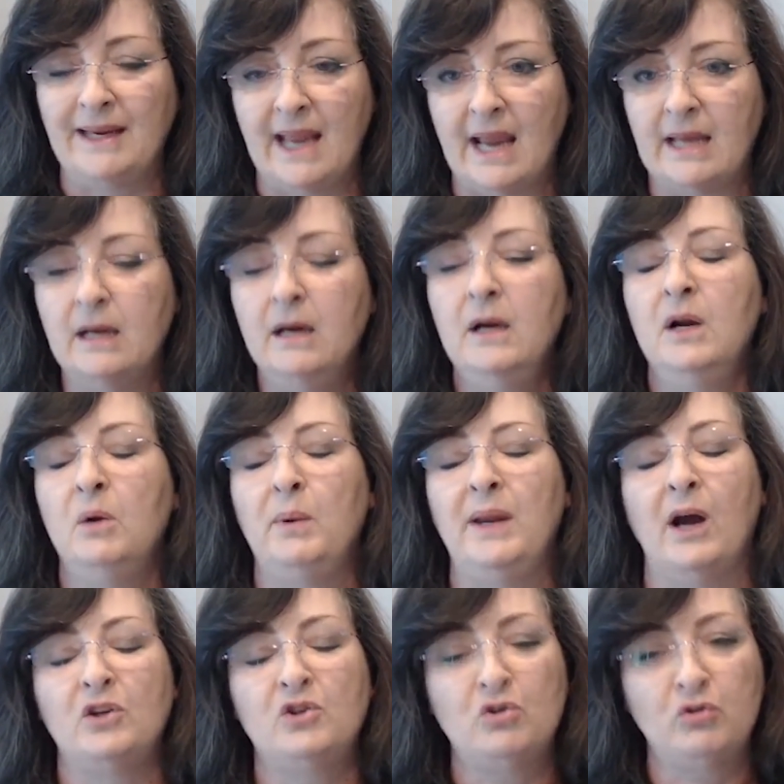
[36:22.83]
Again,
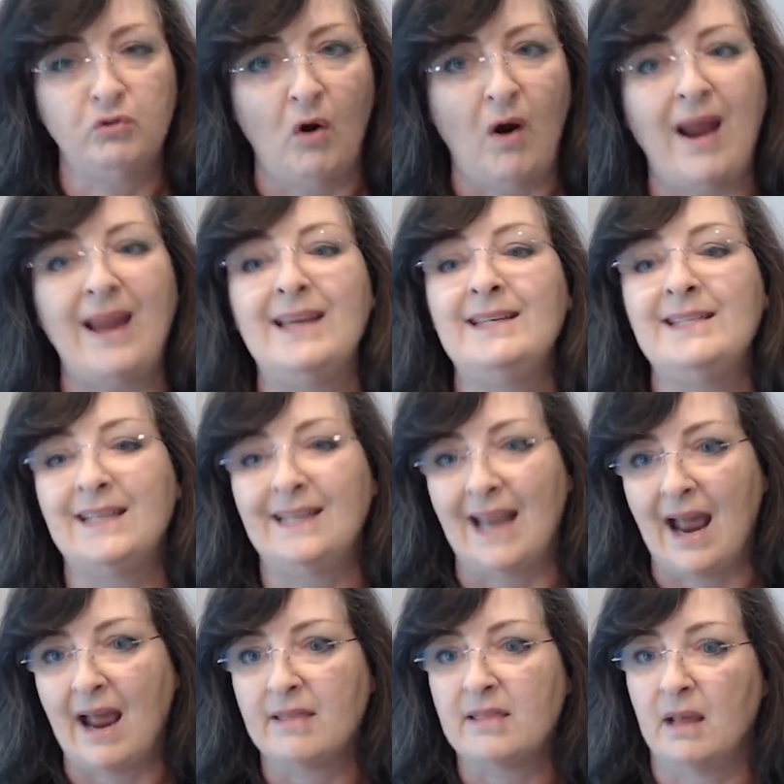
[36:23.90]
we are trying to
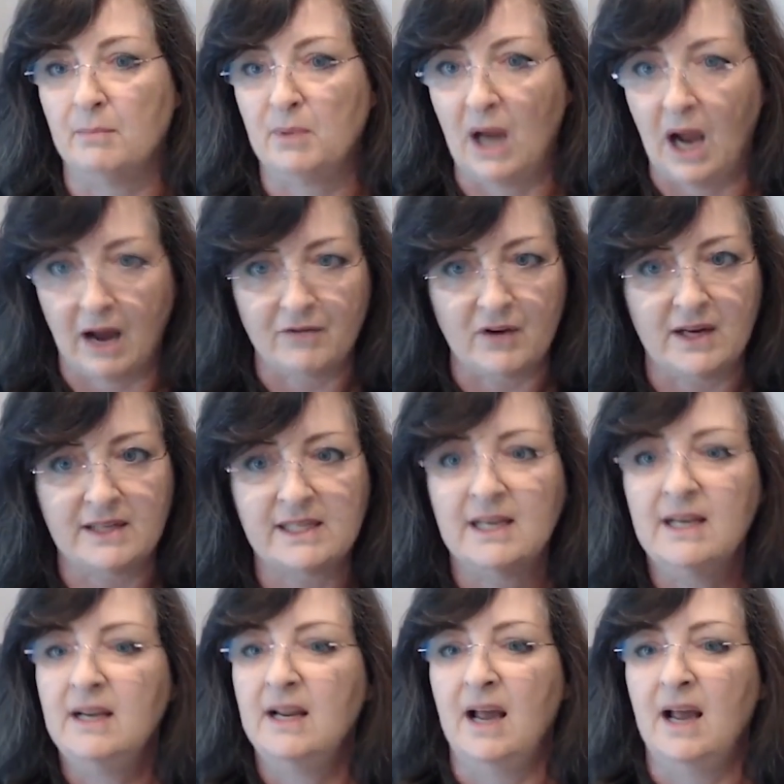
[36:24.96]
get them covered.